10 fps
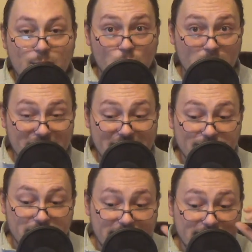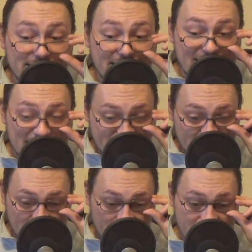with that being said, I
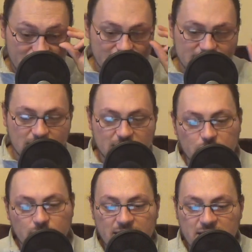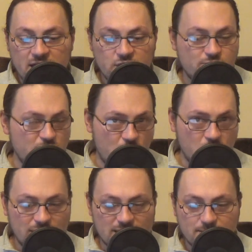still think it's not a good idea to
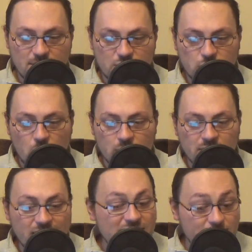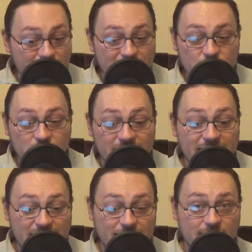prolong this much longer, especially
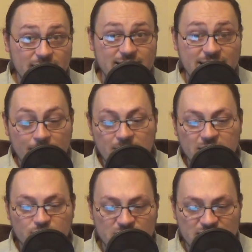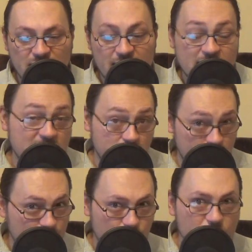if this cabinet resigns,
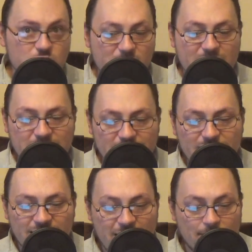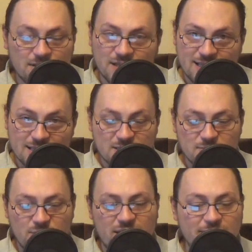which may indeed happen. I guess
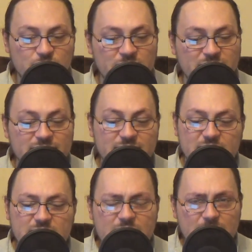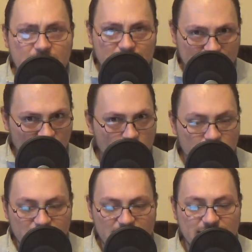we'll have to wait and see. The
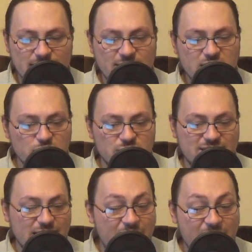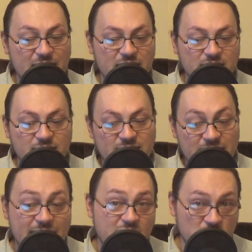longer this continues, the higher the
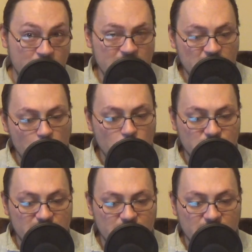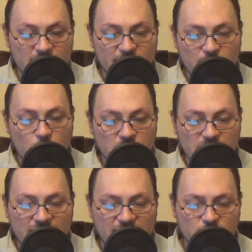economic cost for
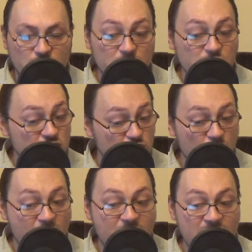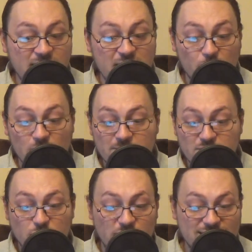the country, which is why the only
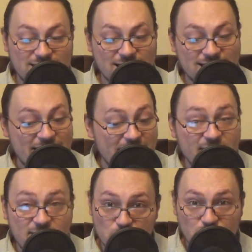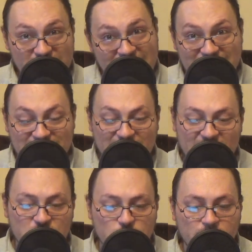protest that I
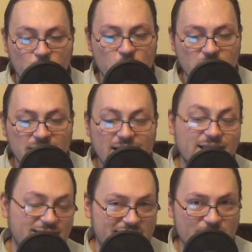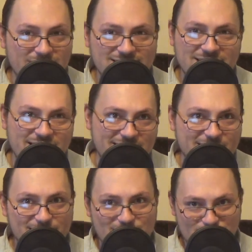enthusiastically support, dare I say
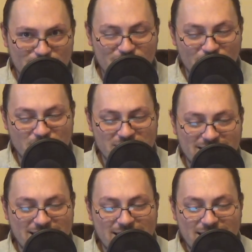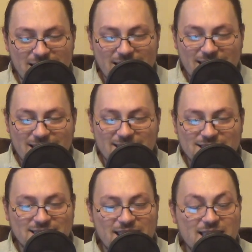euphorically, in
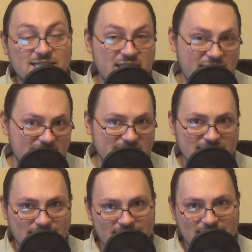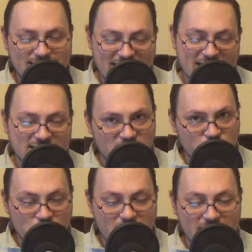this case, is the tax
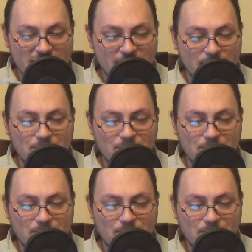strike,